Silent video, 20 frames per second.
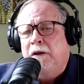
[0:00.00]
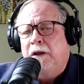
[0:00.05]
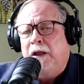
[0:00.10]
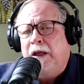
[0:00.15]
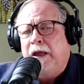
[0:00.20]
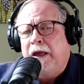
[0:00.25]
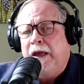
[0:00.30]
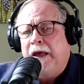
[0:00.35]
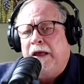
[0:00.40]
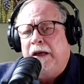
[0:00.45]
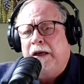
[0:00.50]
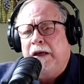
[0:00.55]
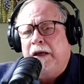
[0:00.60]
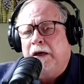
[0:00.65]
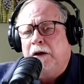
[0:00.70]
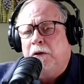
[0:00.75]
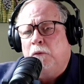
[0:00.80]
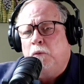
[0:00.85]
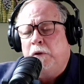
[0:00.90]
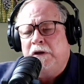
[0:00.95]
And
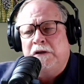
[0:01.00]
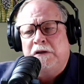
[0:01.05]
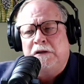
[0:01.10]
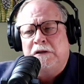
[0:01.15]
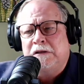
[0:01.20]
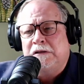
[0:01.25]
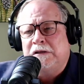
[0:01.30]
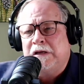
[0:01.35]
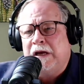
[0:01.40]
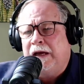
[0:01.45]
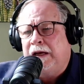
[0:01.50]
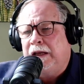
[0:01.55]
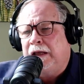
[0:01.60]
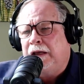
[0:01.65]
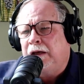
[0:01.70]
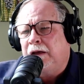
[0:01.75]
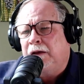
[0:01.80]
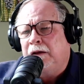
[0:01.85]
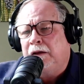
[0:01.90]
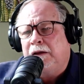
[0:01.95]
we just
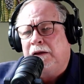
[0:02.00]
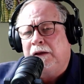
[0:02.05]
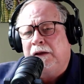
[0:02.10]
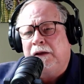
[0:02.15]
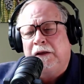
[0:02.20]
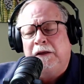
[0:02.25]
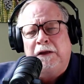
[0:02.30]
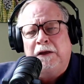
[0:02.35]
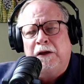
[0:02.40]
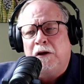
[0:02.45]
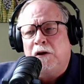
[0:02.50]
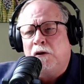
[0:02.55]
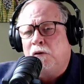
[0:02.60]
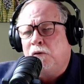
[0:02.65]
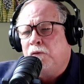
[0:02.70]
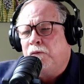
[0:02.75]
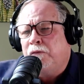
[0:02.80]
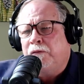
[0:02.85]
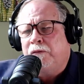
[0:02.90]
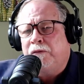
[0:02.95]
decided,
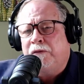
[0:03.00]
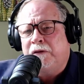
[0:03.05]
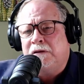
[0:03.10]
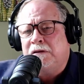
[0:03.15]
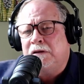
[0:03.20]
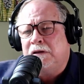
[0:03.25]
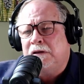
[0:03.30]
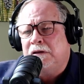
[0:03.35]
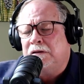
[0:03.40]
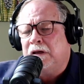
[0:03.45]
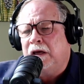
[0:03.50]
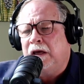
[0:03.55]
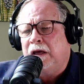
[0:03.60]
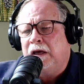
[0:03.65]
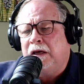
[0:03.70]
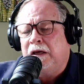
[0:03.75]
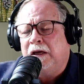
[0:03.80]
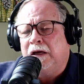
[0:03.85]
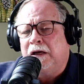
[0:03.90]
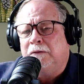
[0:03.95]
this is
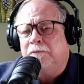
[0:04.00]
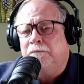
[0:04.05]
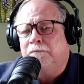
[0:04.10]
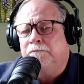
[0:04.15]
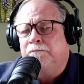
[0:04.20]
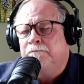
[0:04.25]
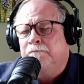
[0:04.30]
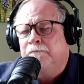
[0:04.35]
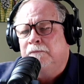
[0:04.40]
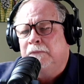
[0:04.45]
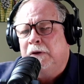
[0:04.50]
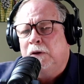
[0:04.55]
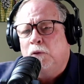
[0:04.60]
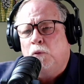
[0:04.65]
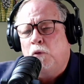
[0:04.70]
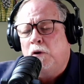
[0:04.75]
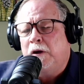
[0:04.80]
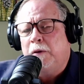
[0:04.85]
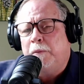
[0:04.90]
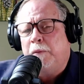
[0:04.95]

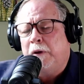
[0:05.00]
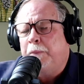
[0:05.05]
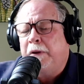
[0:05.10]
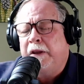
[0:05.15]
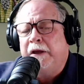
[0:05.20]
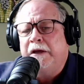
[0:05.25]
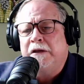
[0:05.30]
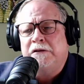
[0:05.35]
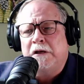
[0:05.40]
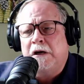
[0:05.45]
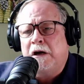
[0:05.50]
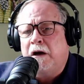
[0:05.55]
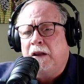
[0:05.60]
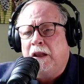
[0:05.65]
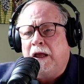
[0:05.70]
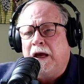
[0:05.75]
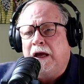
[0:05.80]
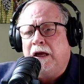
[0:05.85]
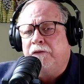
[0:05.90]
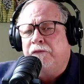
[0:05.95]
we're at a place in our
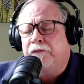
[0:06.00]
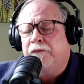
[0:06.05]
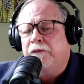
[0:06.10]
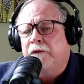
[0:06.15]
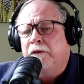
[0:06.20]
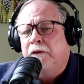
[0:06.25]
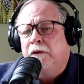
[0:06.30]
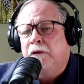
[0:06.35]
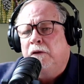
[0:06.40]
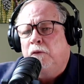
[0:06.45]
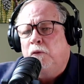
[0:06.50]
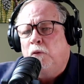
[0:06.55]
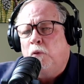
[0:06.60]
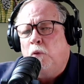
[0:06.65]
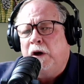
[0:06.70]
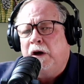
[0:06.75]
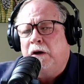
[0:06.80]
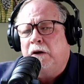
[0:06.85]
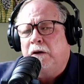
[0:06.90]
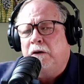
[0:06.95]
life
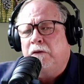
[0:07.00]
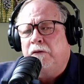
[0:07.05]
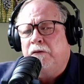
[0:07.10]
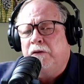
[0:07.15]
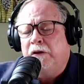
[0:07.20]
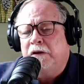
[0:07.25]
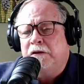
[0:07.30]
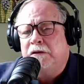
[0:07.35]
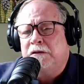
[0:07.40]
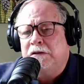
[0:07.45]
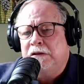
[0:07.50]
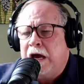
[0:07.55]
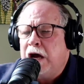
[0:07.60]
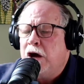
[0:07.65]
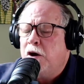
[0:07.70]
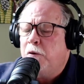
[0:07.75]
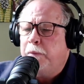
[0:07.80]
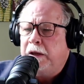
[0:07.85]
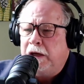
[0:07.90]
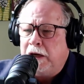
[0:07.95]
where this
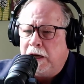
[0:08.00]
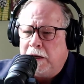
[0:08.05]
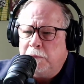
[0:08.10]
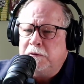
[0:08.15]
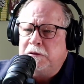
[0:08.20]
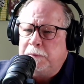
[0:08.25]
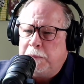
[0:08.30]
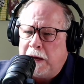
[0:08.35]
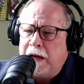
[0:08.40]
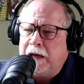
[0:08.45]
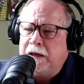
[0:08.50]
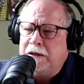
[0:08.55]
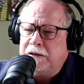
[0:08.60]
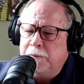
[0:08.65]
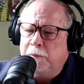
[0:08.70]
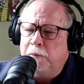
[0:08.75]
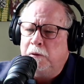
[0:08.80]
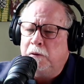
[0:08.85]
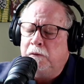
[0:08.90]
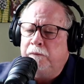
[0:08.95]
now becomes
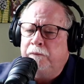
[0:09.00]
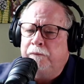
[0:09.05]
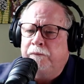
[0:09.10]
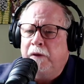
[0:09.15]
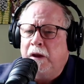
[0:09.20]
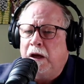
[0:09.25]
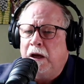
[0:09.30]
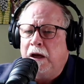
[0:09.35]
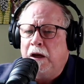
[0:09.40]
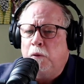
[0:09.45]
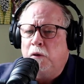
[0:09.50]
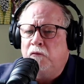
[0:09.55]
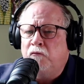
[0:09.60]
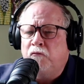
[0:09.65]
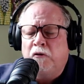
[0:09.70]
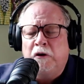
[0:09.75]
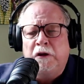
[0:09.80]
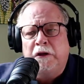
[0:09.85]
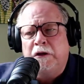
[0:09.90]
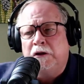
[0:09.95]
possible. We
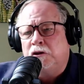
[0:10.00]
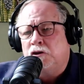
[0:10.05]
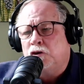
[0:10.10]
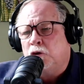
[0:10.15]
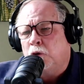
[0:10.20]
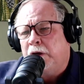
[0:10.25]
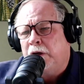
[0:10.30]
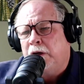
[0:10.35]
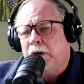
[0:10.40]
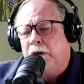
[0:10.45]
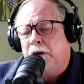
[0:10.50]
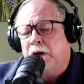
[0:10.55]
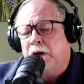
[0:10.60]
really enjoyed